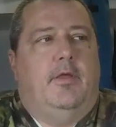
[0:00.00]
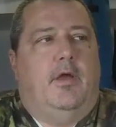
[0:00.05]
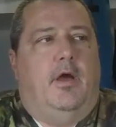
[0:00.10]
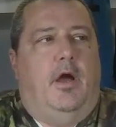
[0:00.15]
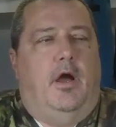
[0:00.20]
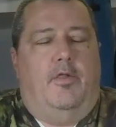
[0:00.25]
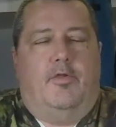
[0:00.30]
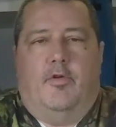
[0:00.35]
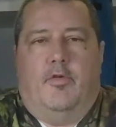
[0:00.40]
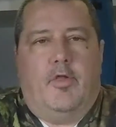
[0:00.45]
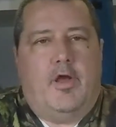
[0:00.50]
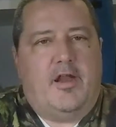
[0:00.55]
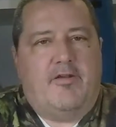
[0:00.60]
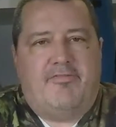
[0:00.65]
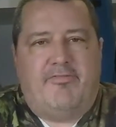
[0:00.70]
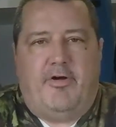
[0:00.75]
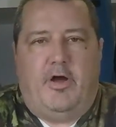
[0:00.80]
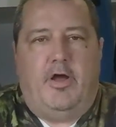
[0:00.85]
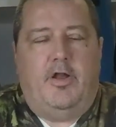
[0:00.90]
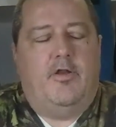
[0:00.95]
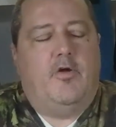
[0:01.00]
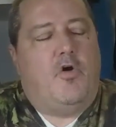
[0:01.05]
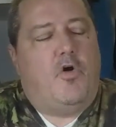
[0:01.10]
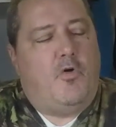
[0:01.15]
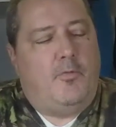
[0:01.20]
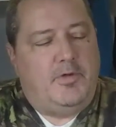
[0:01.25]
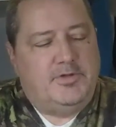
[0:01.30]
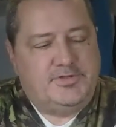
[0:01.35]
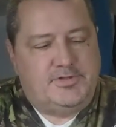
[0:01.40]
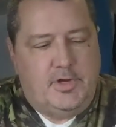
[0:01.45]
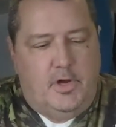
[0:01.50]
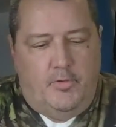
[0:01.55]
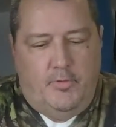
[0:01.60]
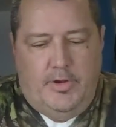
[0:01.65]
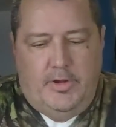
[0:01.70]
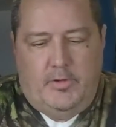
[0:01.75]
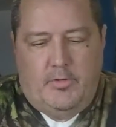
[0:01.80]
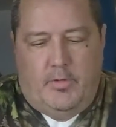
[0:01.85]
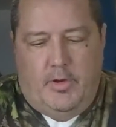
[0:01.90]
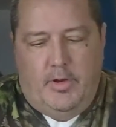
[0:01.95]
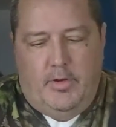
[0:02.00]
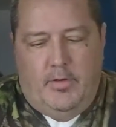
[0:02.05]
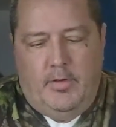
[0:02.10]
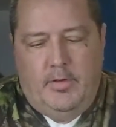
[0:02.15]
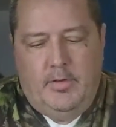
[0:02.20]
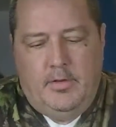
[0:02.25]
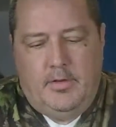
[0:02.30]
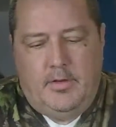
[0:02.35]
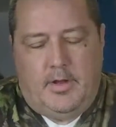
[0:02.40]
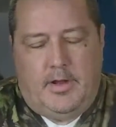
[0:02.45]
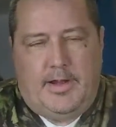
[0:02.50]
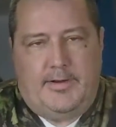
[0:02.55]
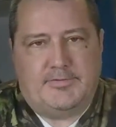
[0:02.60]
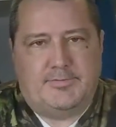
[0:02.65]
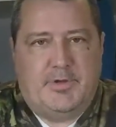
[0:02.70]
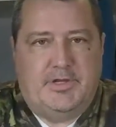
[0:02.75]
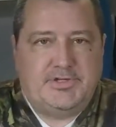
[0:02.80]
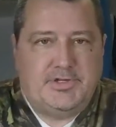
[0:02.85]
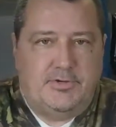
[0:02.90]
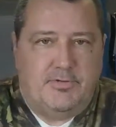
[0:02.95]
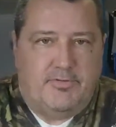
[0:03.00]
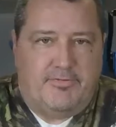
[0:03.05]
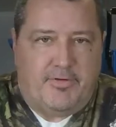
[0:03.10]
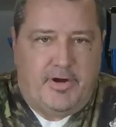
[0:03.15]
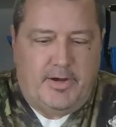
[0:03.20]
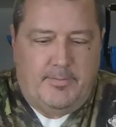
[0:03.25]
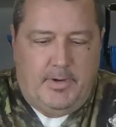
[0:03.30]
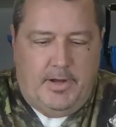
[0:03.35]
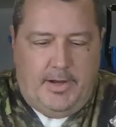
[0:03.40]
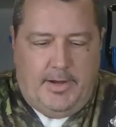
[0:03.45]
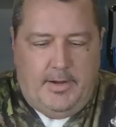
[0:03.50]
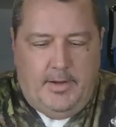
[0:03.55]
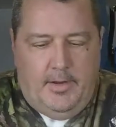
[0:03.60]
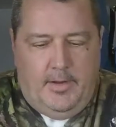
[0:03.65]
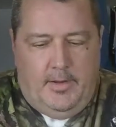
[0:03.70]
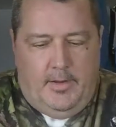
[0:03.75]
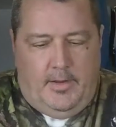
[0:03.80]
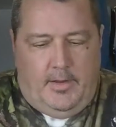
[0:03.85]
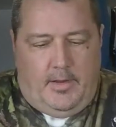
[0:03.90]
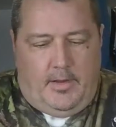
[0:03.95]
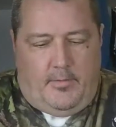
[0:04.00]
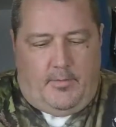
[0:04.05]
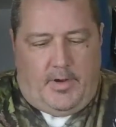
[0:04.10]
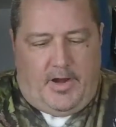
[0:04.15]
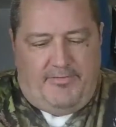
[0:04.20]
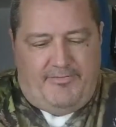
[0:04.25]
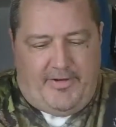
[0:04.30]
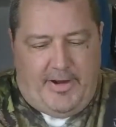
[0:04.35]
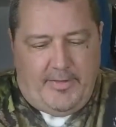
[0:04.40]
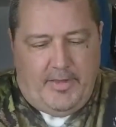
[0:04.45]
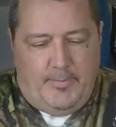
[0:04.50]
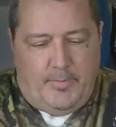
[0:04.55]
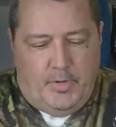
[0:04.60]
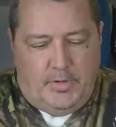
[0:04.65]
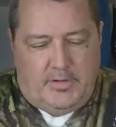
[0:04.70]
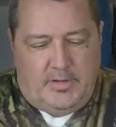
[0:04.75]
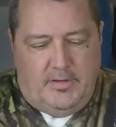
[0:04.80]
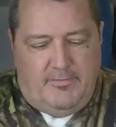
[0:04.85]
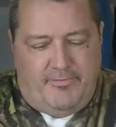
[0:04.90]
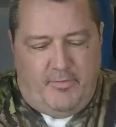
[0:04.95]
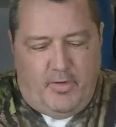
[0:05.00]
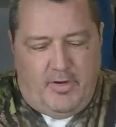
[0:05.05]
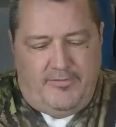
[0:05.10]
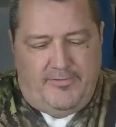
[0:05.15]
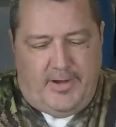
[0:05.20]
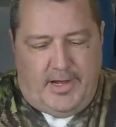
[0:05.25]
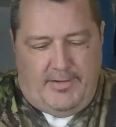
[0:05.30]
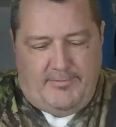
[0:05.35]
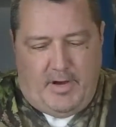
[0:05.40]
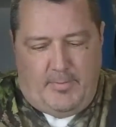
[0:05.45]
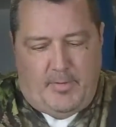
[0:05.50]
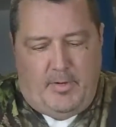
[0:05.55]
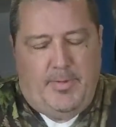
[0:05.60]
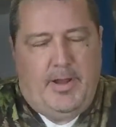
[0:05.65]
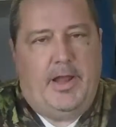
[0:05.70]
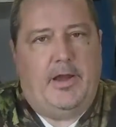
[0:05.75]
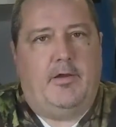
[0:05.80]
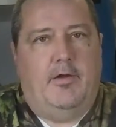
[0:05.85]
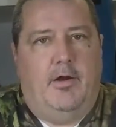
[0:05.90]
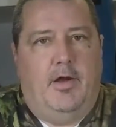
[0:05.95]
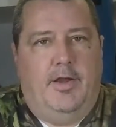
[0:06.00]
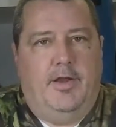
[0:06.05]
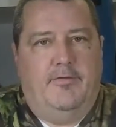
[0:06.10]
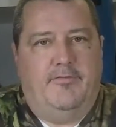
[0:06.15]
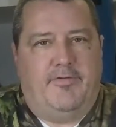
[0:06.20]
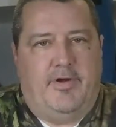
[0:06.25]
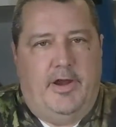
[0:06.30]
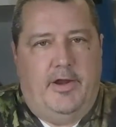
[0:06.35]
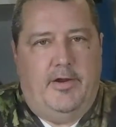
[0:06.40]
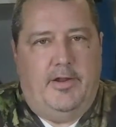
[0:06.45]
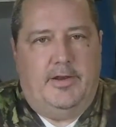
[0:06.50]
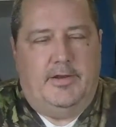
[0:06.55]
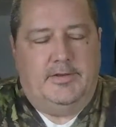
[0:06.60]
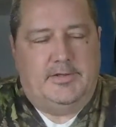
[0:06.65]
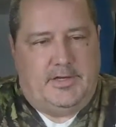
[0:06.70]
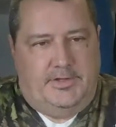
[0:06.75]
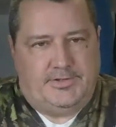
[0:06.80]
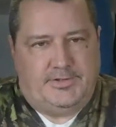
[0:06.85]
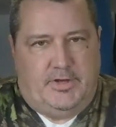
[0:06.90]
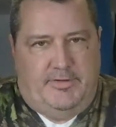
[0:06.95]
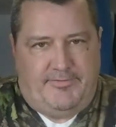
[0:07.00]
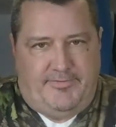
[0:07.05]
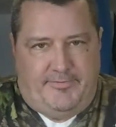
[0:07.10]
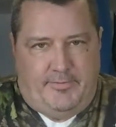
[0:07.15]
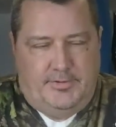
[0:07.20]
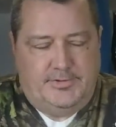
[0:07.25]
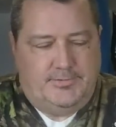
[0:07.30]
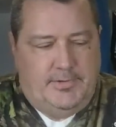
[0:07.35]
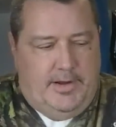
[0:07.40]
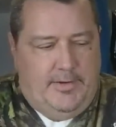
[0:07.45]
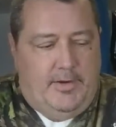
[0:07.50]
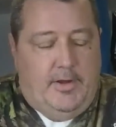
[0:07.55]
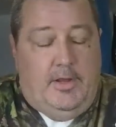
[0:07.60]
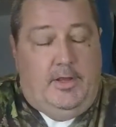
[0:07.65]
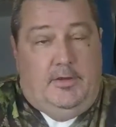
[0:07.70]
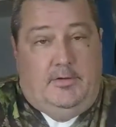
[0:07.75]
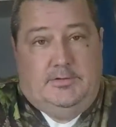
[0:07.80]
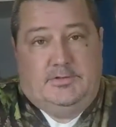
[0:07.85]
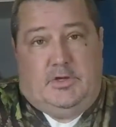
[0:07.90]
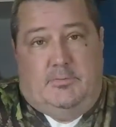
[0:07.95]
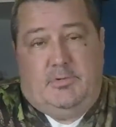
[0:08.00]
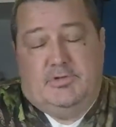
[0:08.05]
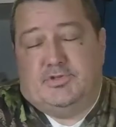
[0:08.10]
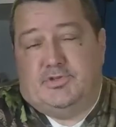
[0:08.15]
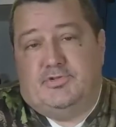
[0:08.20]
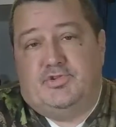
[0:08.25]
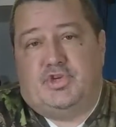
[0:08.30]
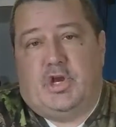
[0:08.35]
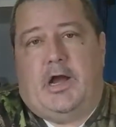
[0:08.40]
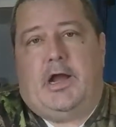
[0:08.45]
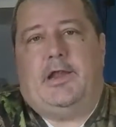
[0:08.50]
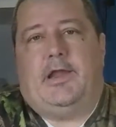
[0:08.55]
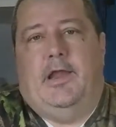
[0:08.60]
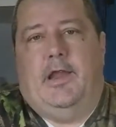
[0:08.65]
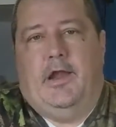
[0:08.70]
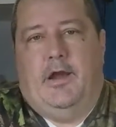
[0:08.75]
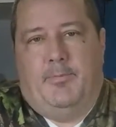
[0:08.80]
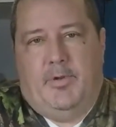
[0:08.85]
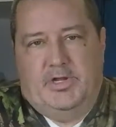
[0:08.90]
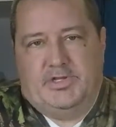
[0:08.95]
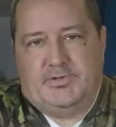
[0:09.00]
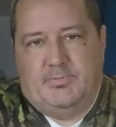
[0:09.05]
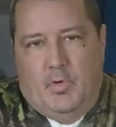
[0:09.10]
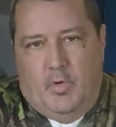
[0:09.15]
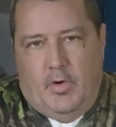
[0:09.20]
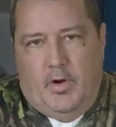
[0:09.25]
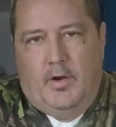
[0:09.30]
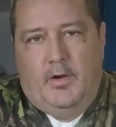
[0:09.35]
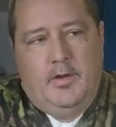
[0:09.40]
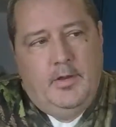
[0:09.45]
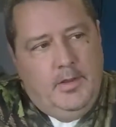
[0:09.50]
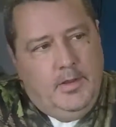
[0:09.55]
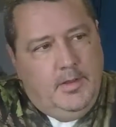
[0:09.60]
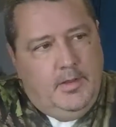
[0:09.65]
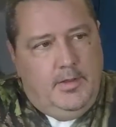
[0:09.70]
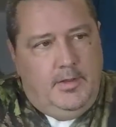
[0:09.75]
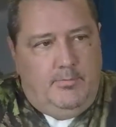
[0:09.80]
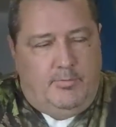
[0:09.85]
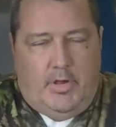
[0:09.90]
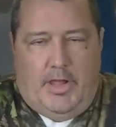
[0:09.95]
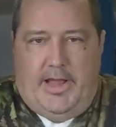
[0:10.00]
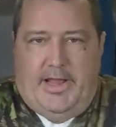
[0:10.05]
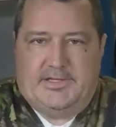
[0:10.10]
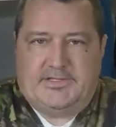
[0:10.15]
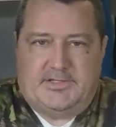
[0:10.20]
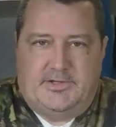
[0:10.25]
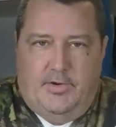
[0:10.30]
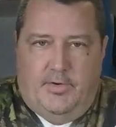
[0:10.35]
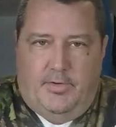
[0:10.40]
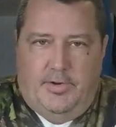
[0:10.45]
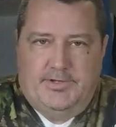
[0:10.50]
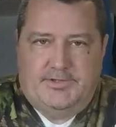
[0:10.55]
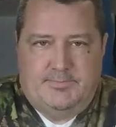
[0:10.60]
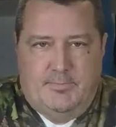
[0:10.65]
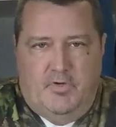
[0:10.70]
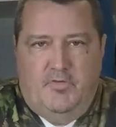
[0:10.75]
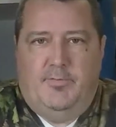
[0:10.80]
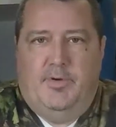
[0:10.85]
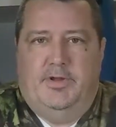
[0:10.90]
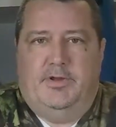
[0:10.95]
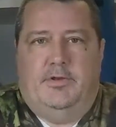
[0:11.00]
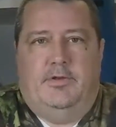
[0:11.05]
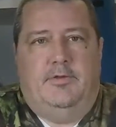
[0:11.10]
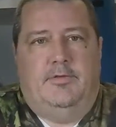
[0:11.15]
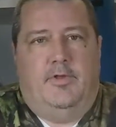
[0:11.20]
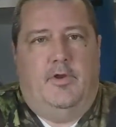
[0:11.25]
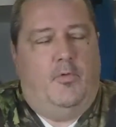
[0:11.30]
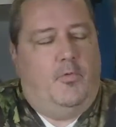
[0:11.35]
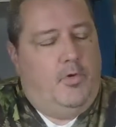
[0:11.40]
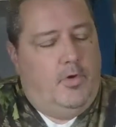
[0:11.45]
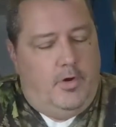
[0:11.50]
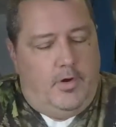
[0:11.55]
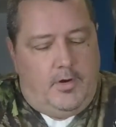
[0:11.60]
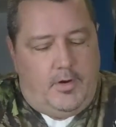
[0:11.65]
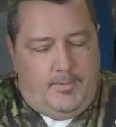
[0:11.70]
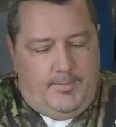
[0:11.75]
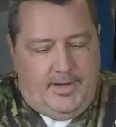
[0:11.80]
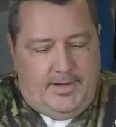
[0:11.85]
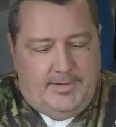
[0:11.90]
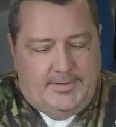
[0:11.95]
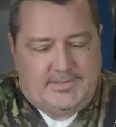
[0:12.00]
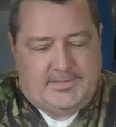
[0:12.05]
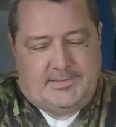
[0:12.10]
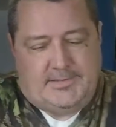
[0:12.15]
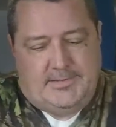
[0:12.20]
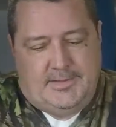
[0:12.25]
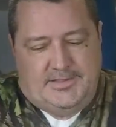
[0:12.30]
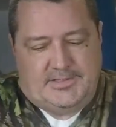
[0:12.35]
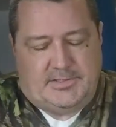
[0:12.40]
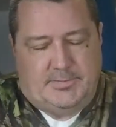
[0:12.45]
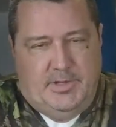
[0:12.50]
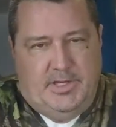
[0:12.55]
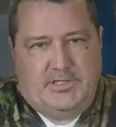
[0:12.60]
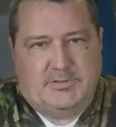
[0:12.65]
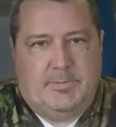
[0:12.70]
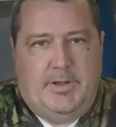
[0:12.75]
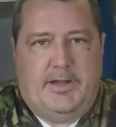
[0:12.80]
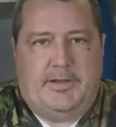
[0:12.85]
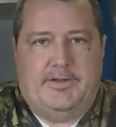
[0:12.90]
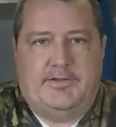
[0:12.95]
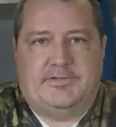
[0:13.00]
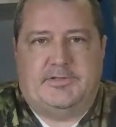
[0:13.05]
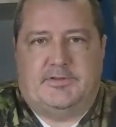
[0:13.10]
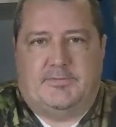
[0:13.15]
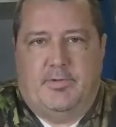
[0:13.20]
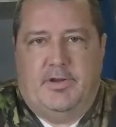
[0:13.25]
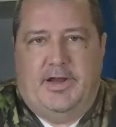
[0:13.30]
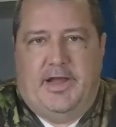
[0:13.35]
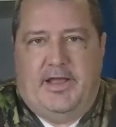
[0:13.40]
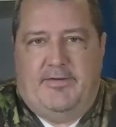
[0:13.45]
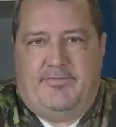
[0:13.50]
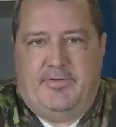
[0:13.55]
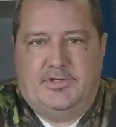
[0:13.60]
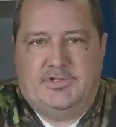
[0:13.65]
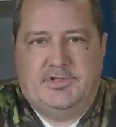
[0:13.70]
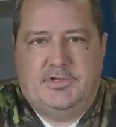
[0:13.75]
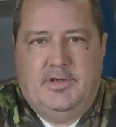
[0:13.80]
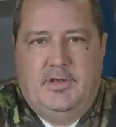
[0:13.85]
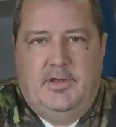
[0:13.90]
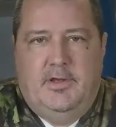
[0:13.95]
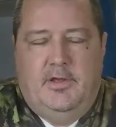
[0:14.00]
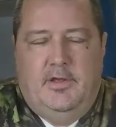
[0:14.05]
They're a lot of fun, almost no recoil. I was mentioning to a friend of mine, when I finally put the 45 upper back on and fired it, touched off the first round, it was almost shocking how much more blast, noise, movement there were. I mean, it's to be expected. It's a 3.5-inch